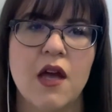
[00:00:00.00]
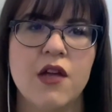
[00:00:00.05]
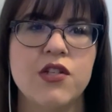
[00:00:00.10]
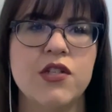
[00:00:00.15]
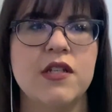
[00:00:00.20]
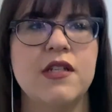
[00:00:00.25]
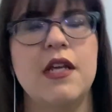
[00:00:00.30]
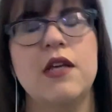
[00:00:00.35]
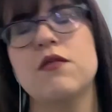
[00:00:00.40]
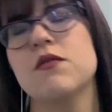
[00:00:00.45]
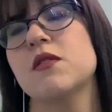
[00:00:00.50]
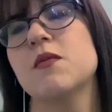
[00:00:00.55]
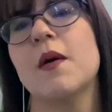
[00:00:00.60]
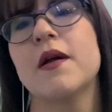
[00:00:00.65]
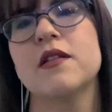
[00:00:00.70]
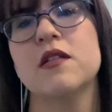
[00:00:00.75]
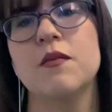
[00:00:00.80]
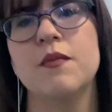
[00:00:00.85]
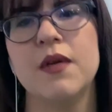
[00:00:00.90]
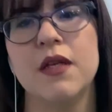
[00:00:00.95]
to take
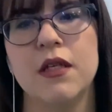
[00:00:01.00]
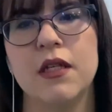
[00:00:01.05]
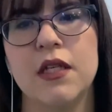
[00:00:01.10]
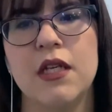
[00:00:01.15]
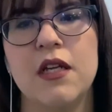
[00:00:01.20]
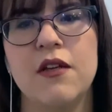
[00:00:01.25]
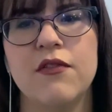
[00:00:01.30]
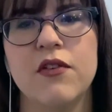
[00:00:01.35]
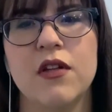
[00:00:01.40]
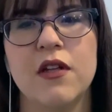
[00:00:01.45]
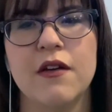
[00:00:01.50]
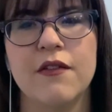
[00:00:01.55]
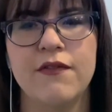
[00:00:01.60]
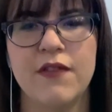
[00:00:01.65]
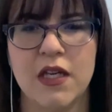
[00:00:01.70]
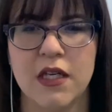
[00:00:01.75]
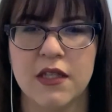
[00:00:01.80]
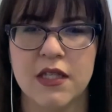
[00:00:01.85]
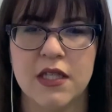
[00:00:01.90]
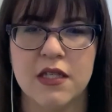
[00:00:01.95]
responsibility for their
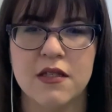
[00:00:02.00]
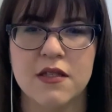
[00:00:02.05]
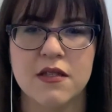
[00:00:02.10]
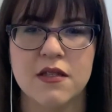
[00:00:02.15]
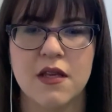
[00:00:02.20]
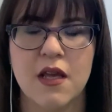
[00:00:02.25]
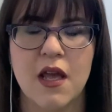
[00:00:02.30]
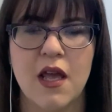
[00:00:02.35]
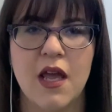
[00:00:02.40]
feelings,